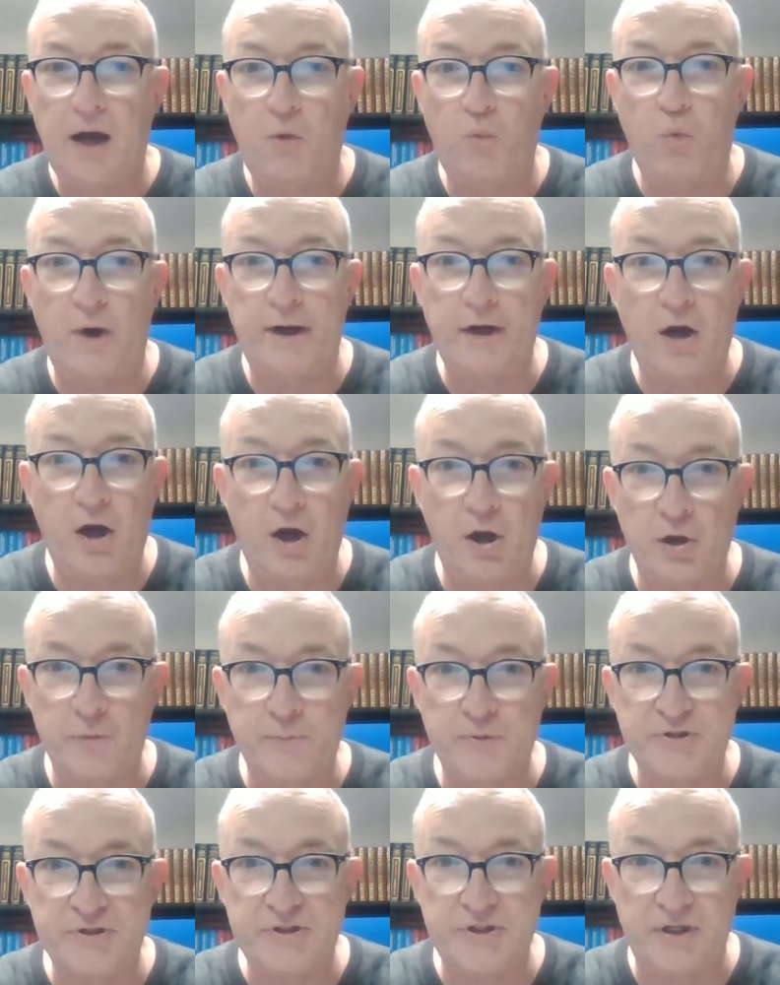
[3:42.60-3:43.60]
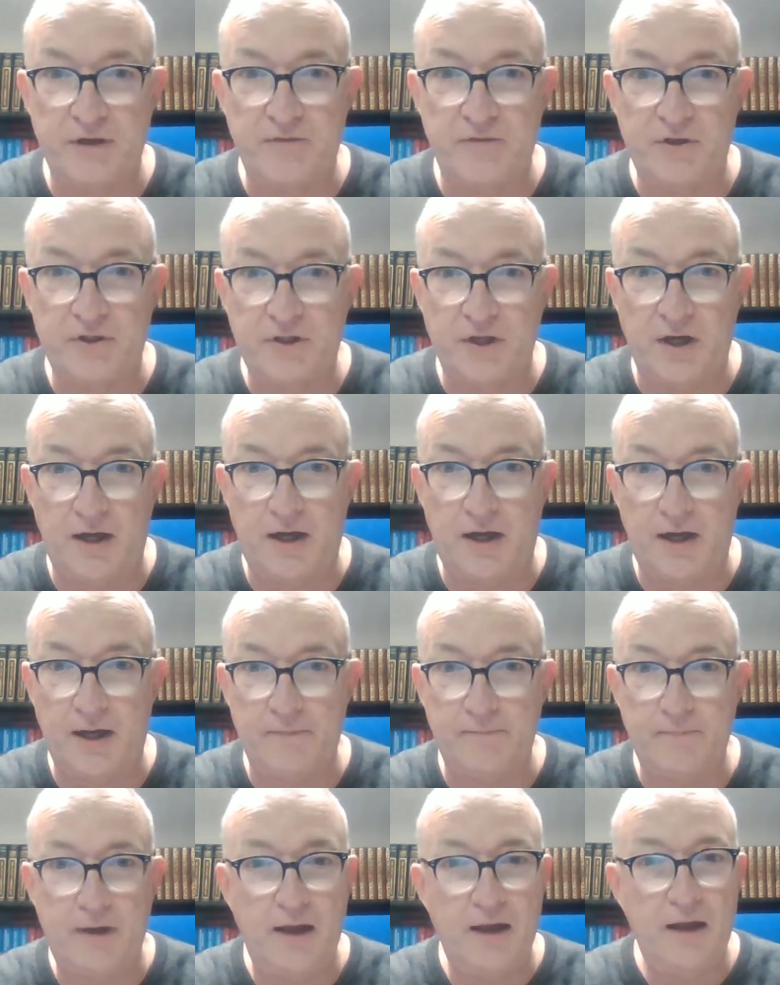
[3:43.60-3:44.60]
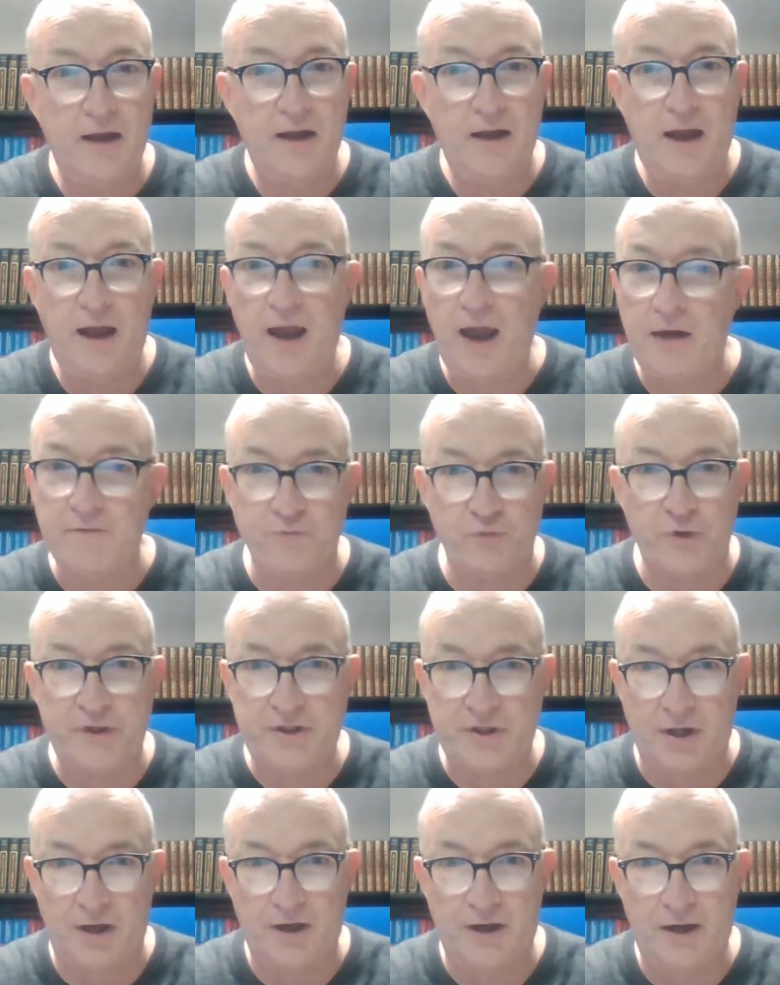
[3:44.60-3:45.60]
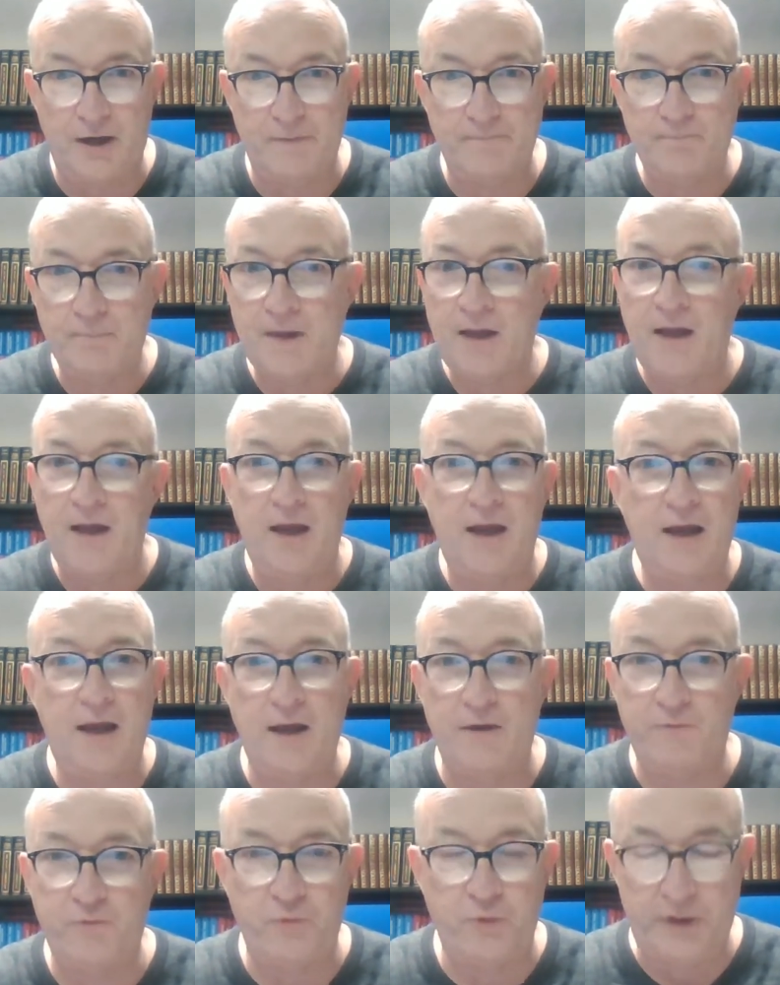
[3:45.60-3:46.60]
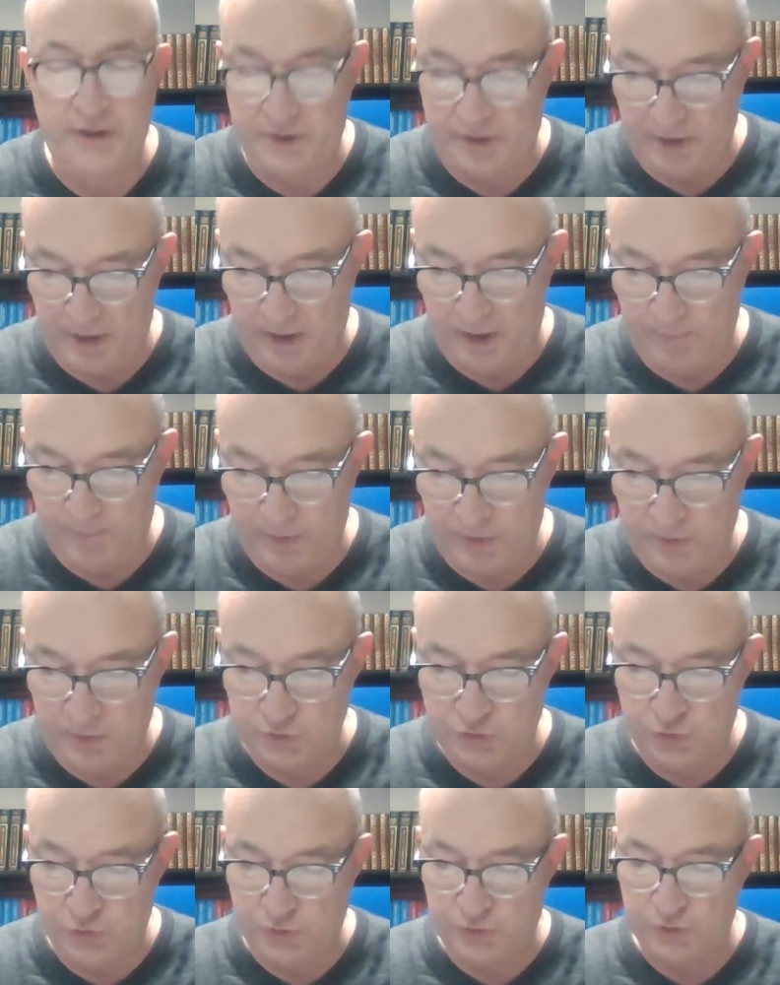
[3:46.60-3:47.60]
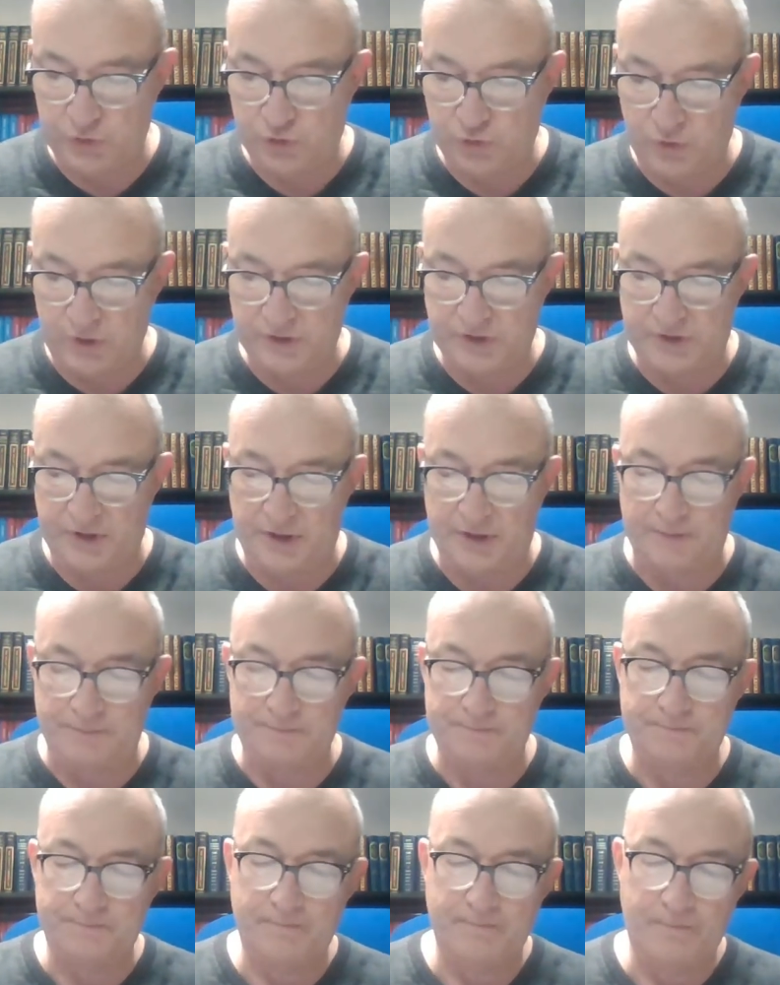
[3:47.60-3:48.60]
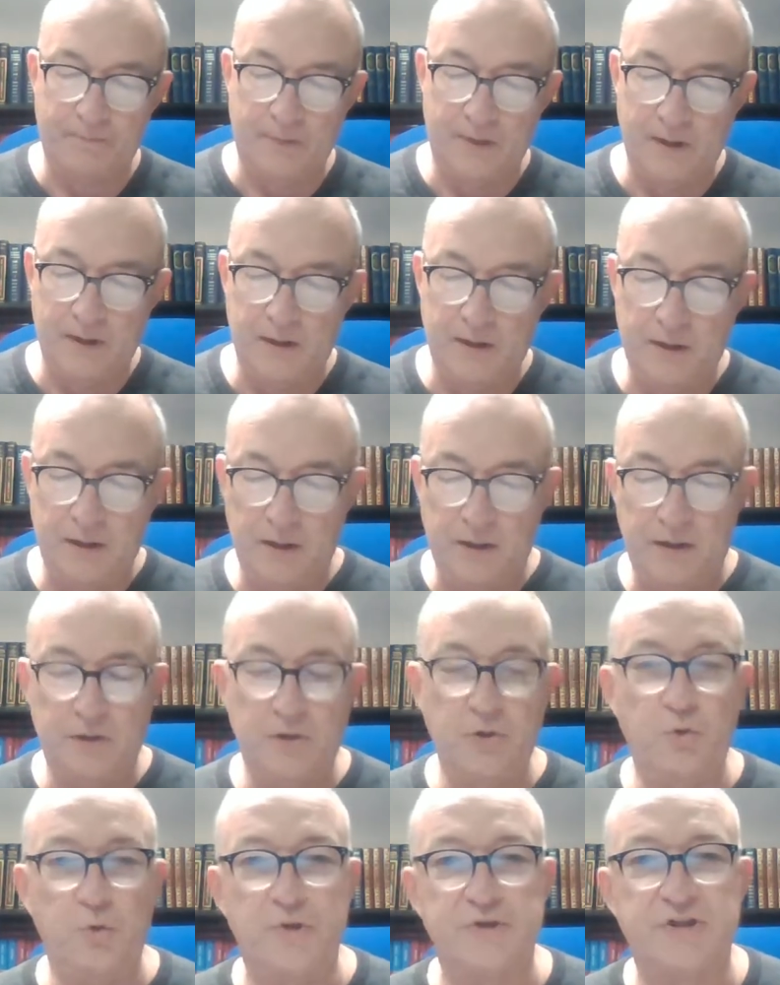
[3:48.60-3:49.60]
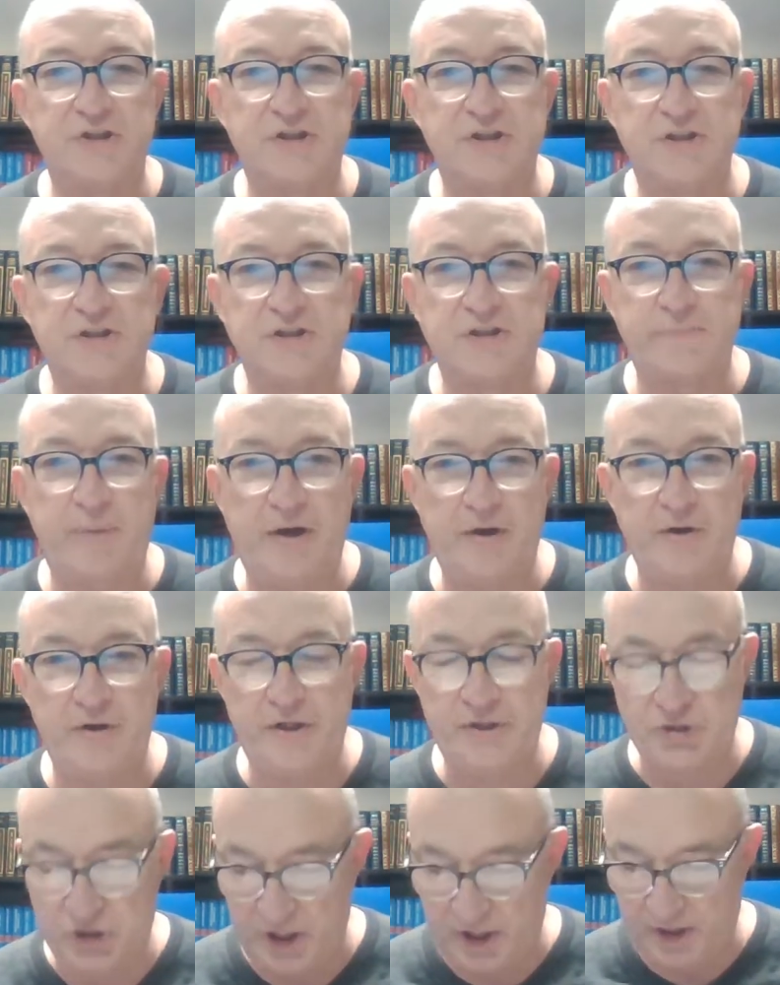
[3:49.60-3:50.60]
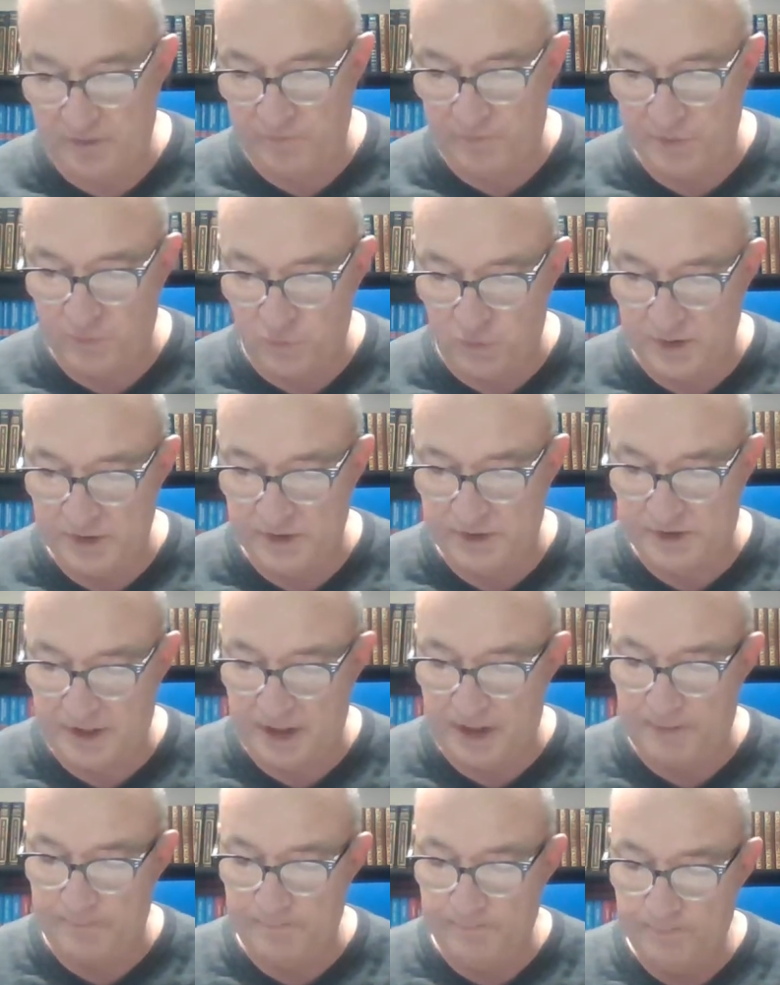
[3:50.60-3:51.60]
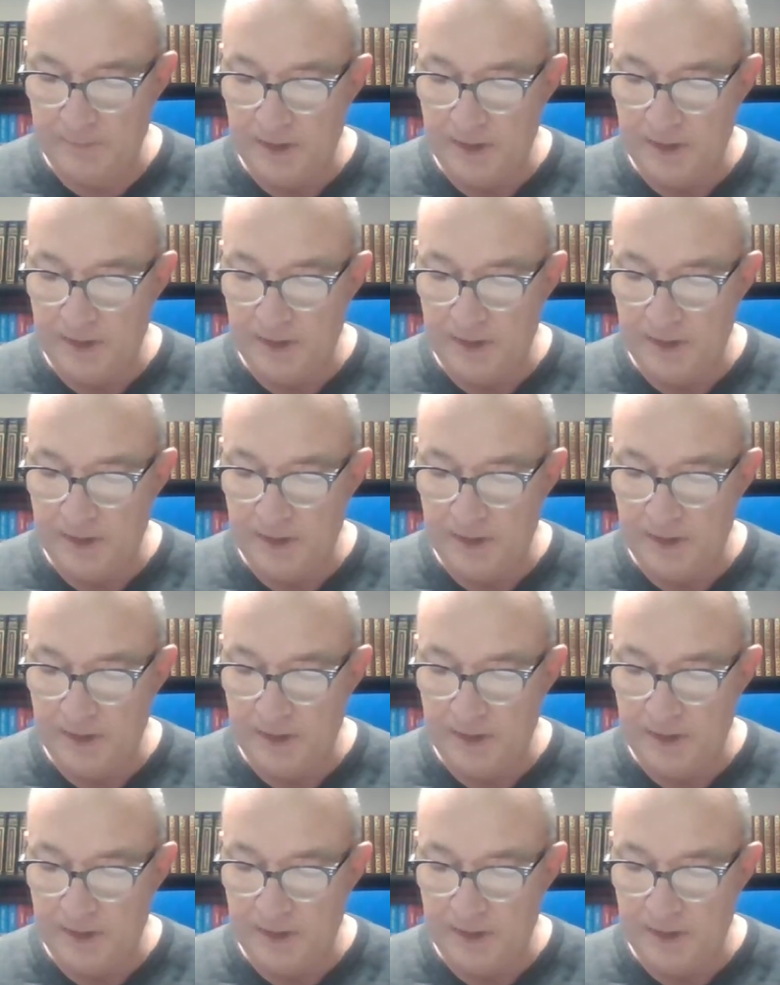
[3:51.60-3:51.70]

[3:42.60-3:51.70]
100% of the time, every time, every time, because you can trust him. Lewis Sperry Chafer once said,